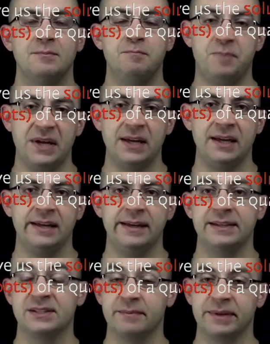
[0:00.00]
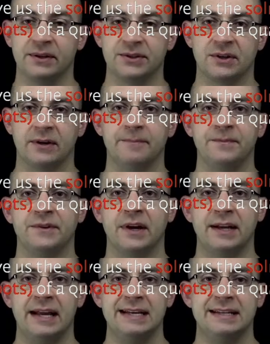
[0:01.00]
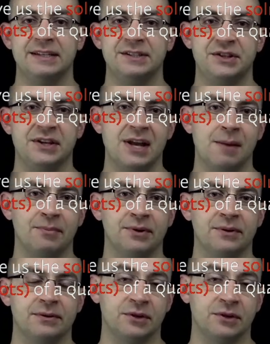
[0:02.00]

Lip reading: B is the middle term, right? And it is the number,